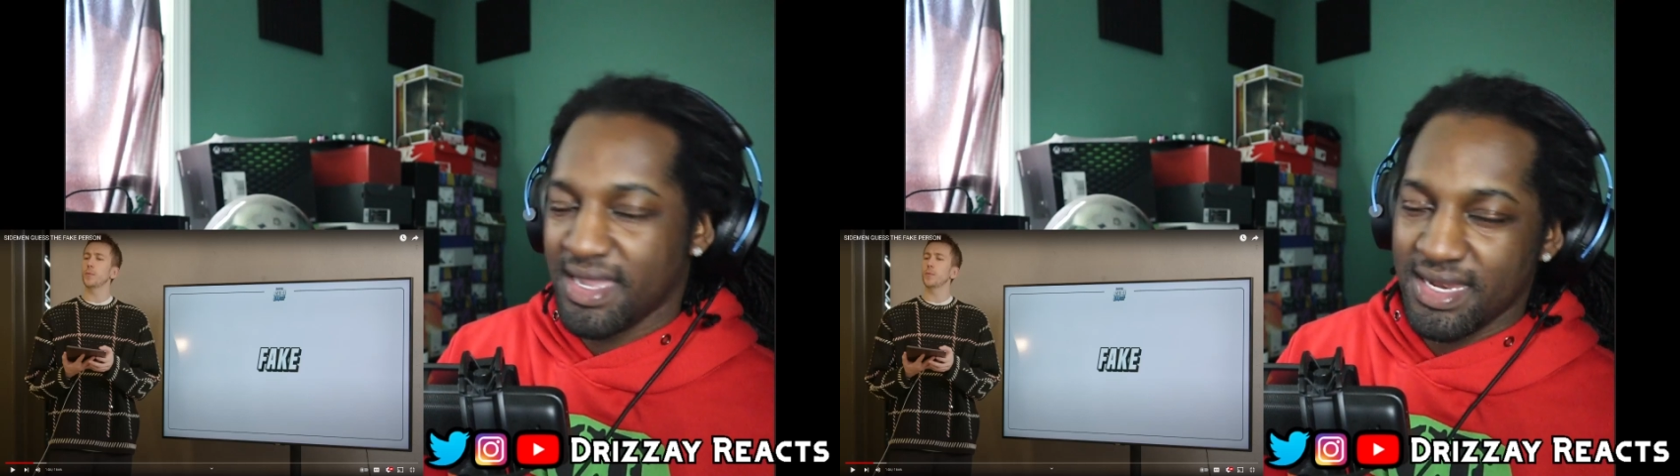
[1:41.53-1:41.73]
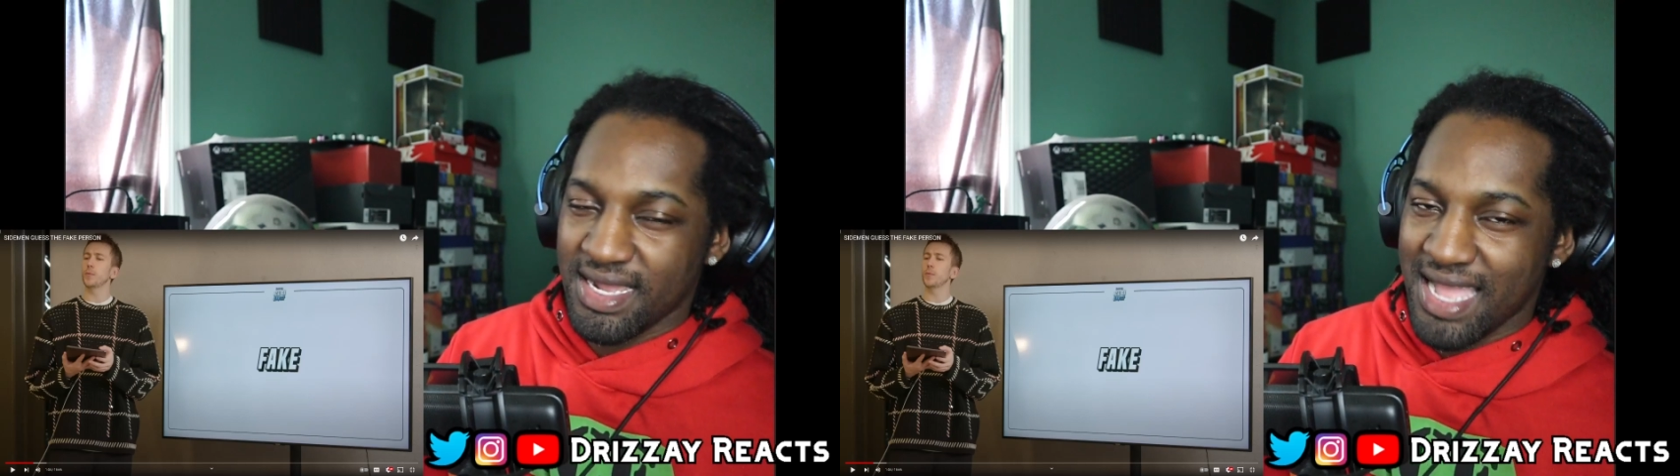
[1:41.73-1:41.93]

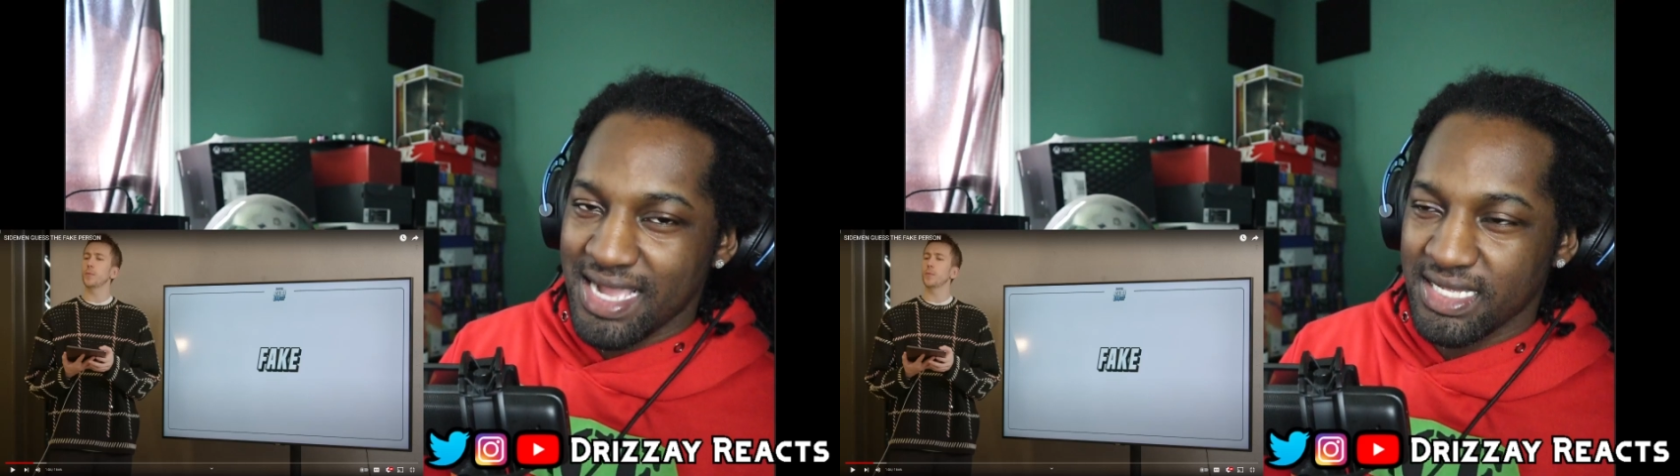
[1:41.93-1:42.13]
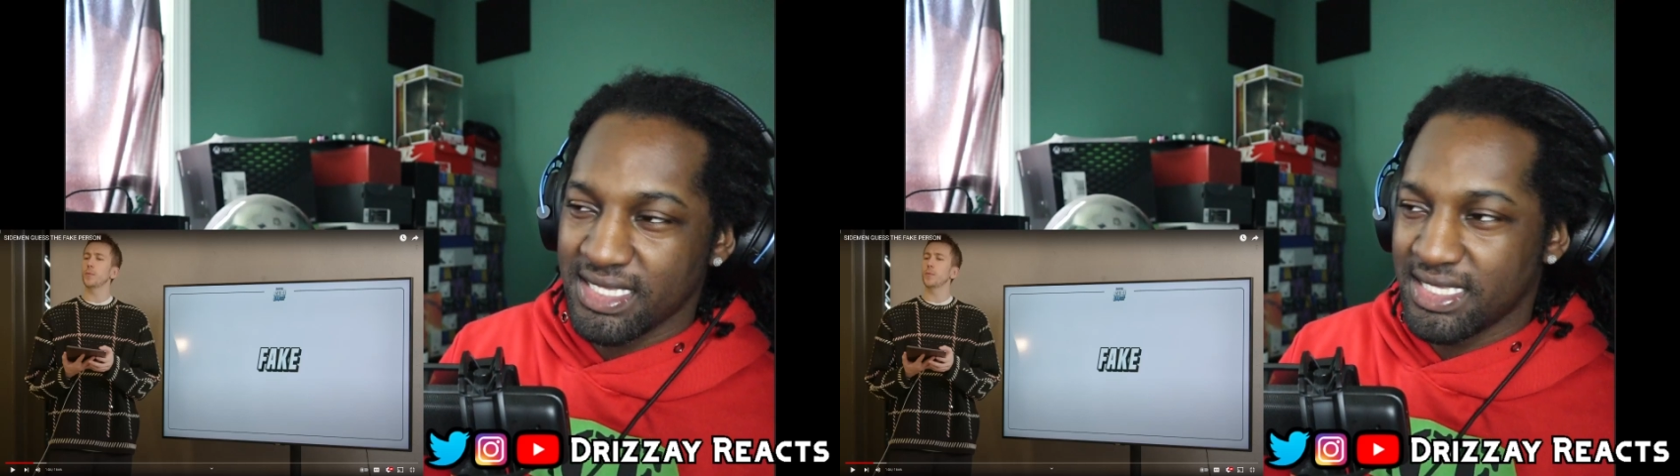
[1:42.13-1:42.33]
Like, I
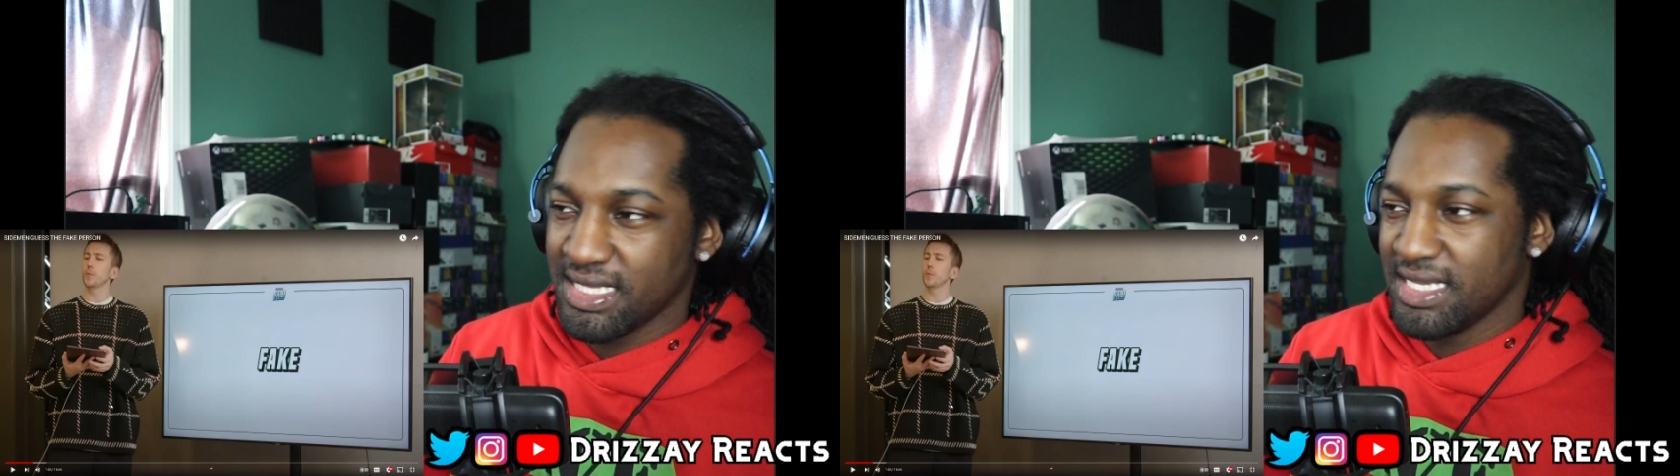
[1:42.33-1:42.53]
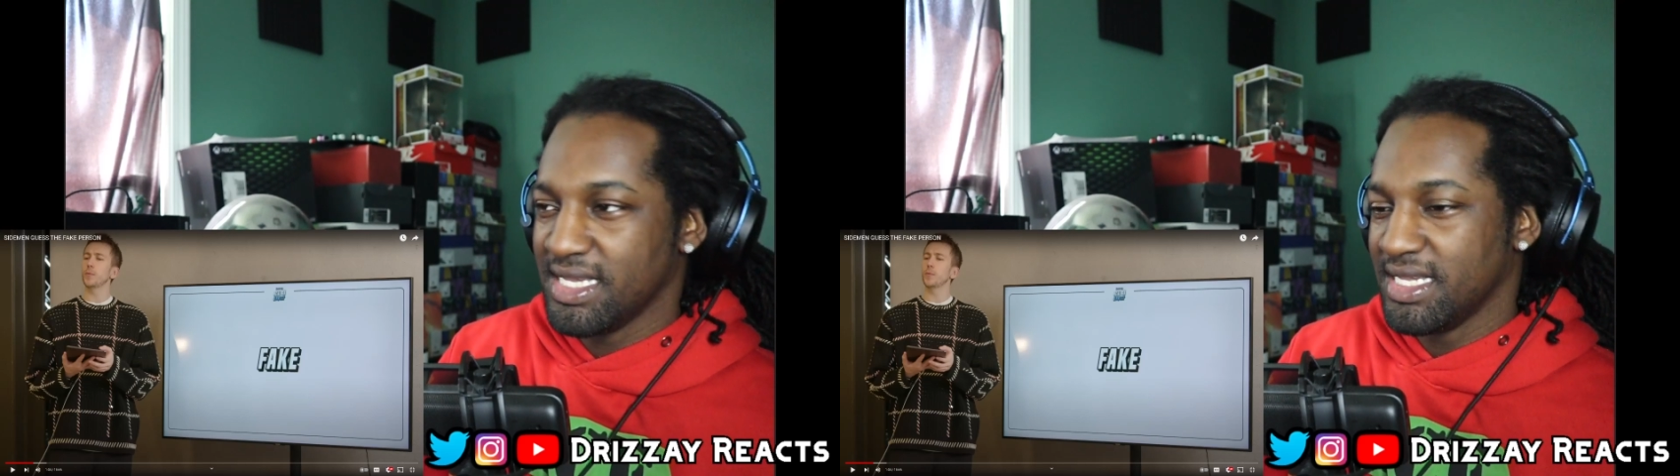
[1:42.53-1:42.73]
can
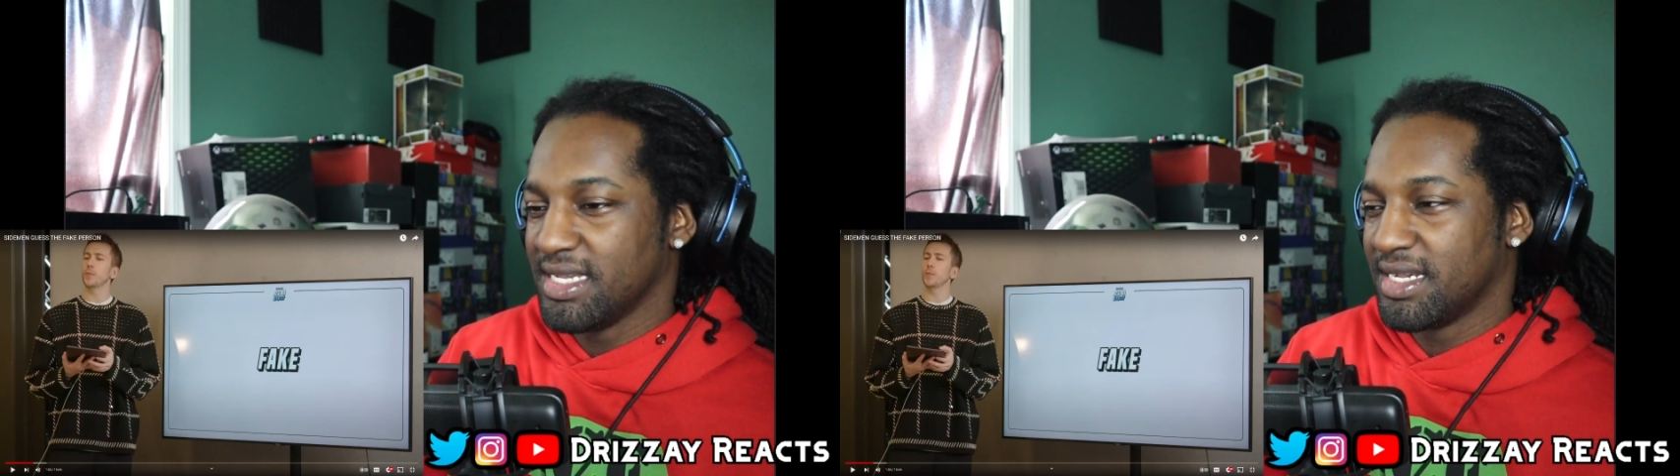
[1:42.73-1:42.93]
see